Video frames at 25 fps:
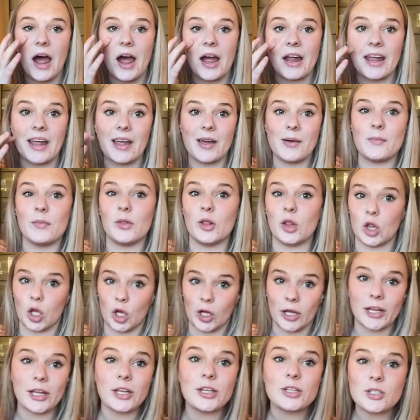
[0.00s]
I am
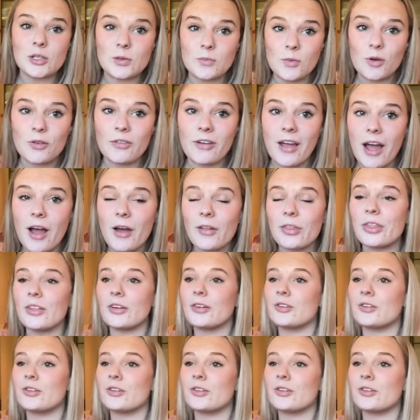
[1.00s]
looking to move out.